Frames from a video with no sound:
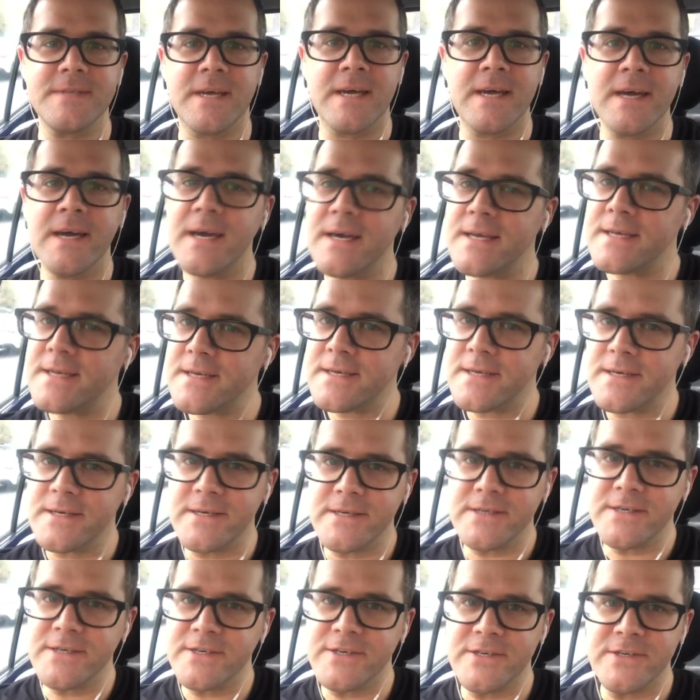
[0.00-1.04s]
I
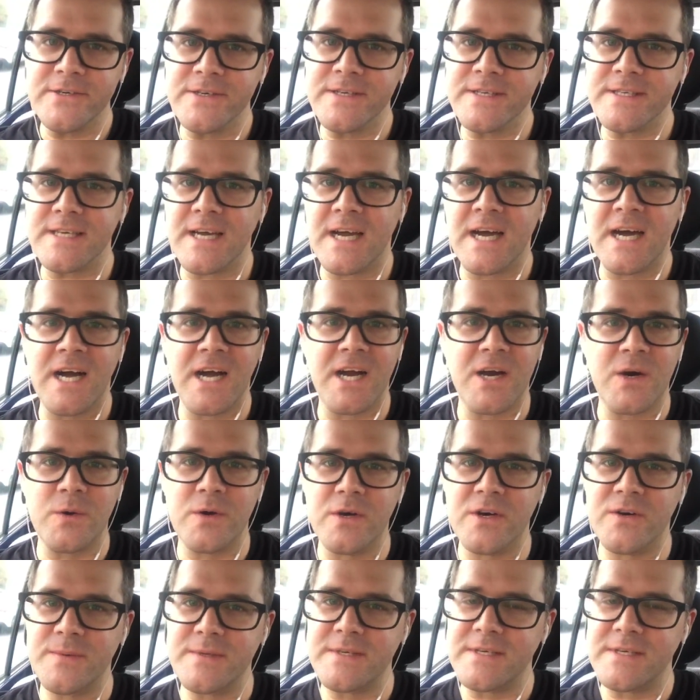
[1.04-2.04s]
know it's awkward.